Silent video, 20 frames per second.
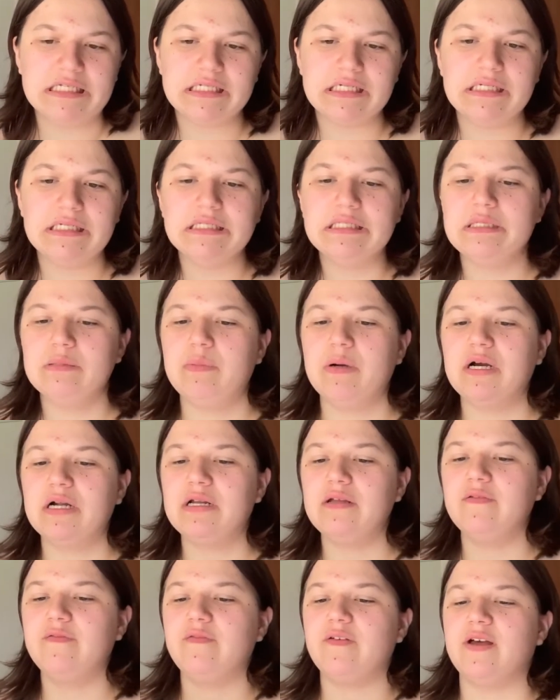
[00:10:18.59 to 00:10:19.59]
also part
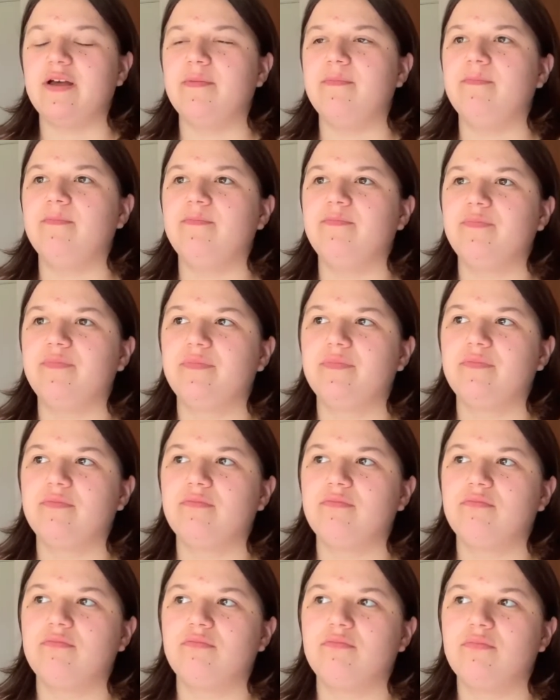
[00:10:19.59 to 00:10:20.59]
of
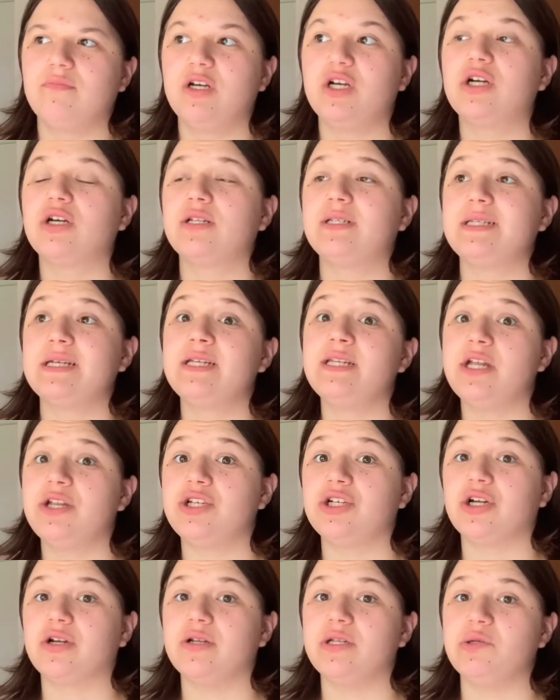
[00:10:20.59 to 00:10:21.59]
her
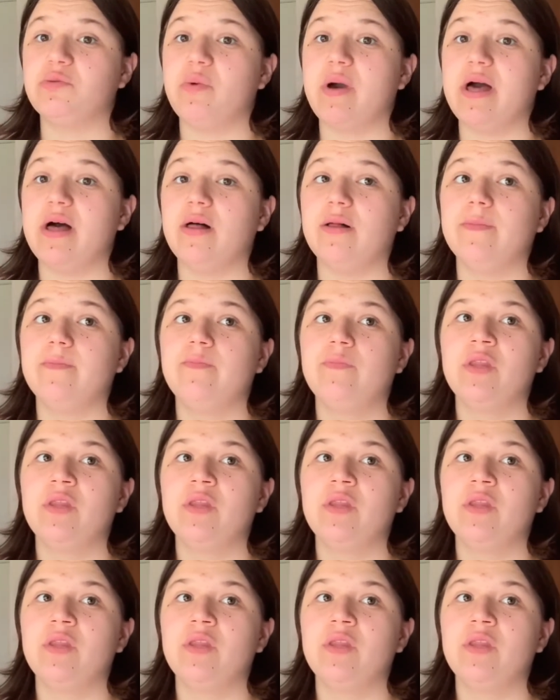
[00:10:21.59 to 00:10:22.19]
signature as well